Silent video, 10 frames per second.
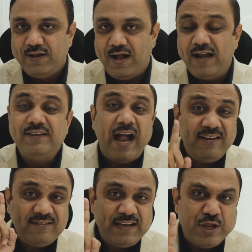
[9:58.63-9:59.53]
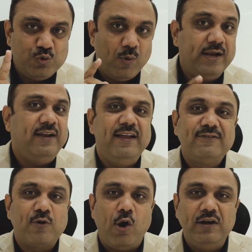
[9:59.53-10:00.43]
And that stage 1 is
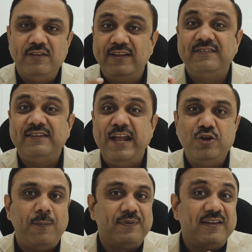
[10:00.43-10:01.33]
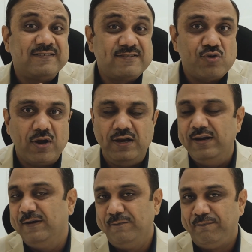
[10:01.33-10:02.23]
called the stage of struggle.